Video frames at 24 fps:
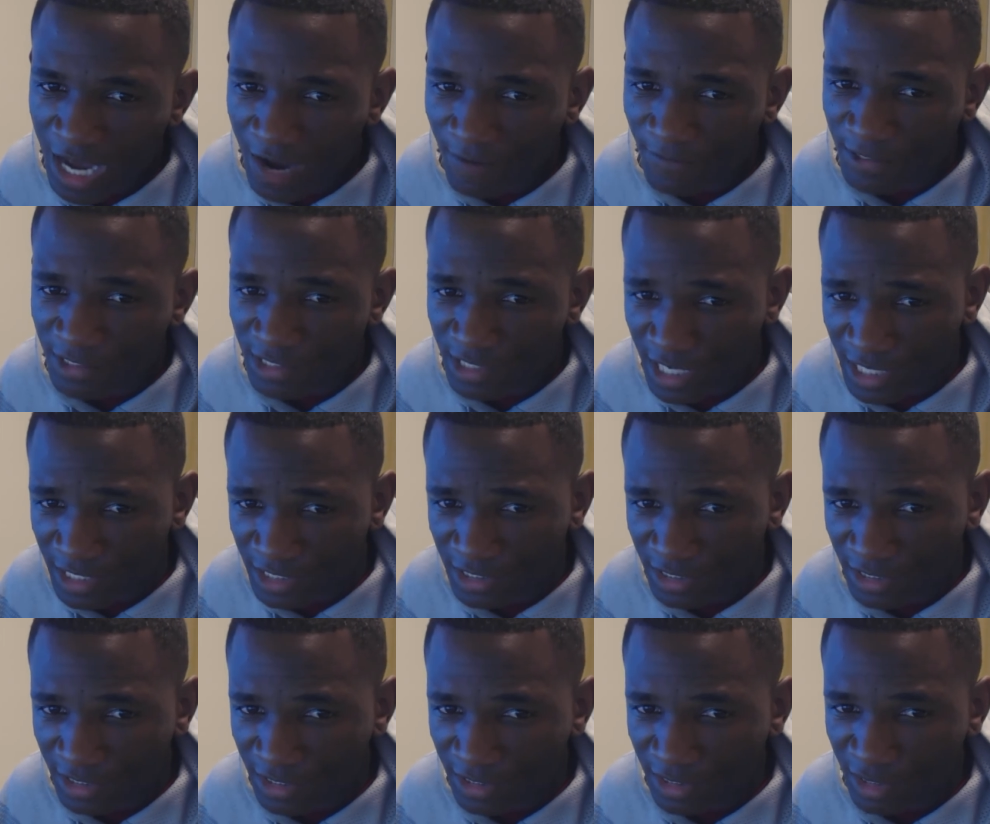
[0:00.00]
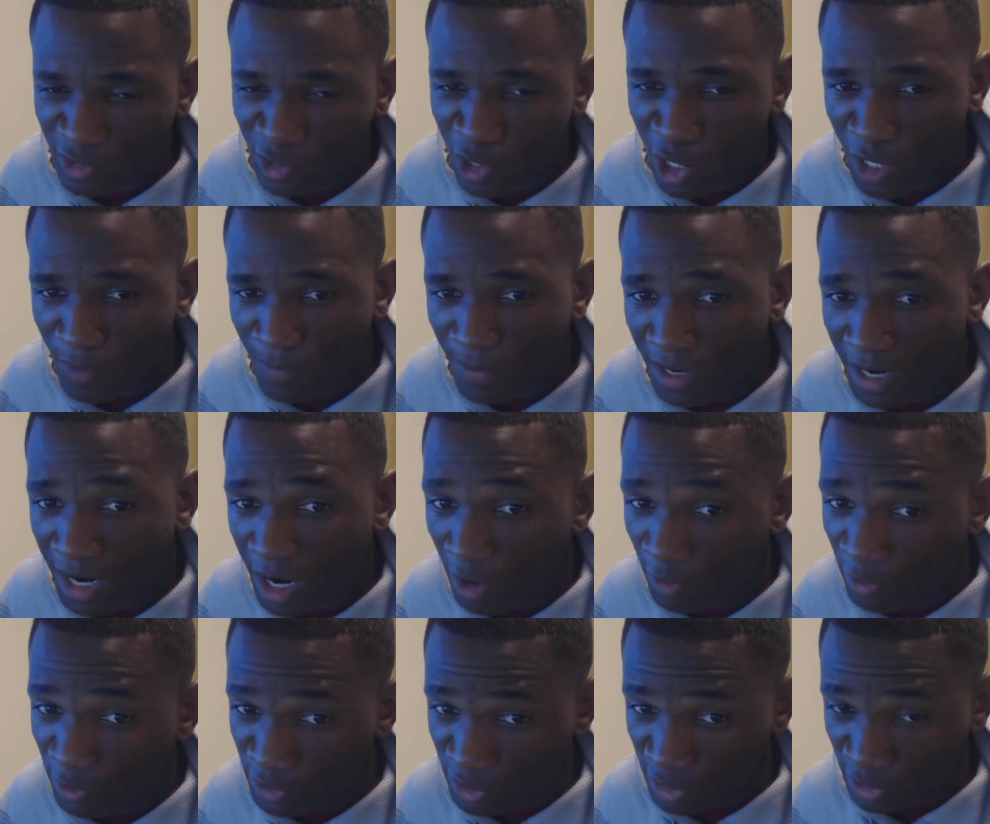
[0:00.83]
conversation to talk about
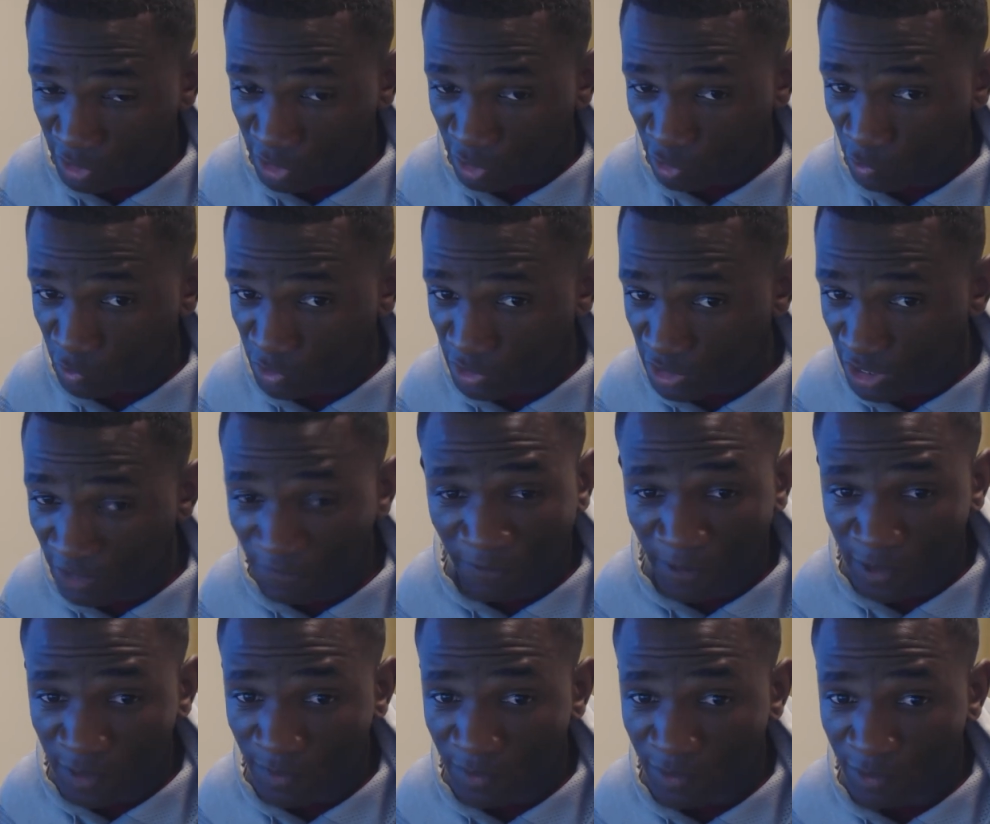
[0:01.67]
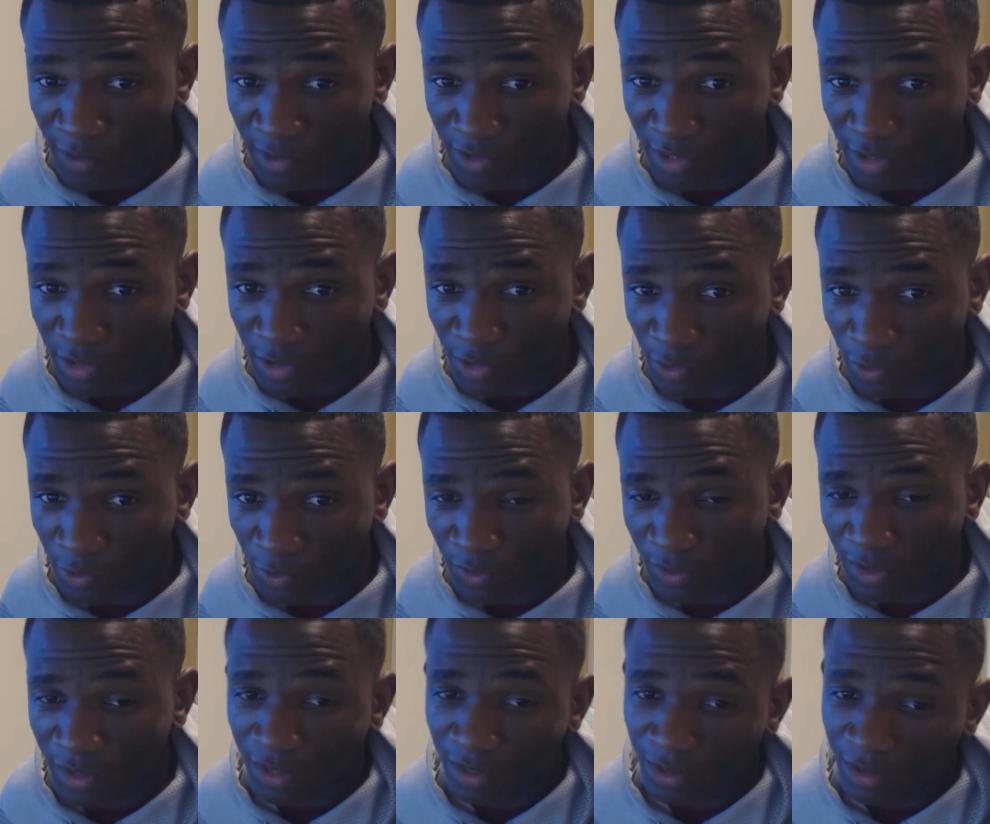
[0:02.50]
how there's this huge difference between the
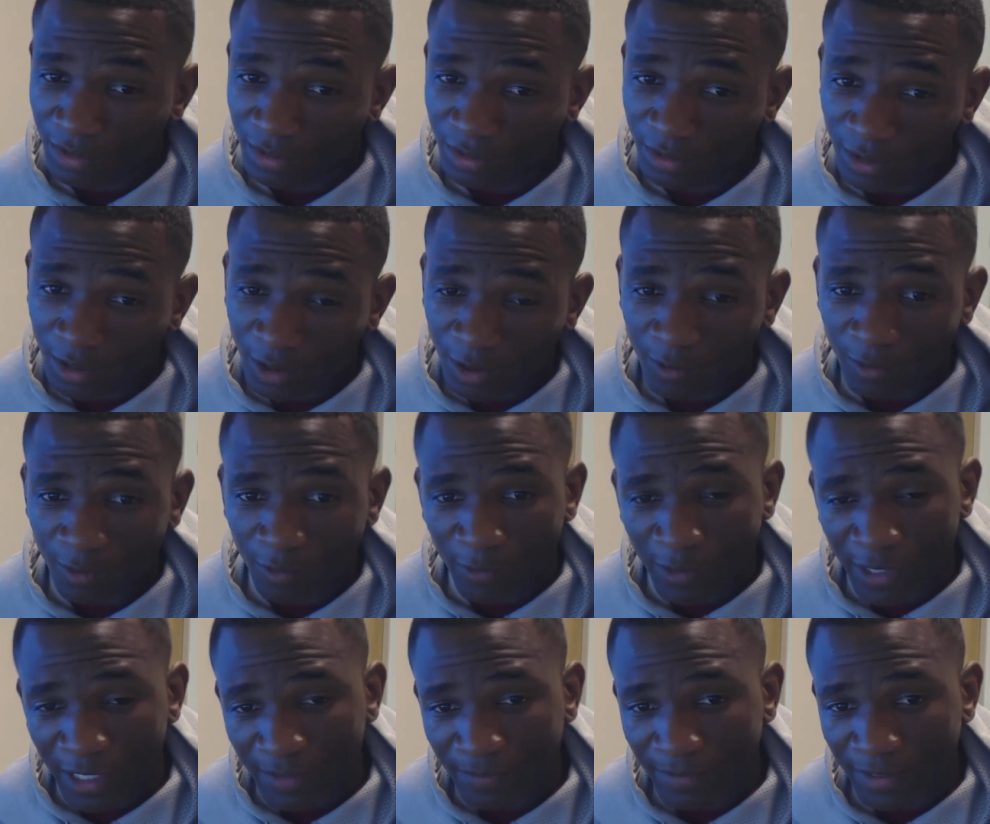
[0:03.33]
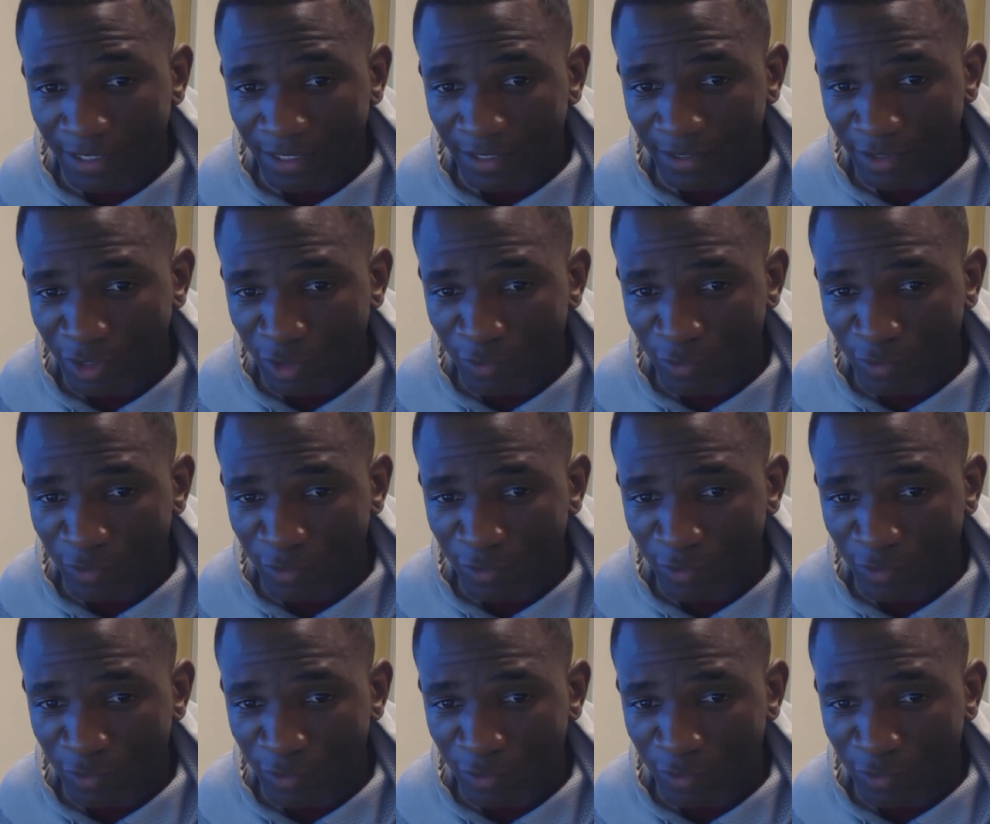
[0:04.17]
two, oh, well, wait a minute.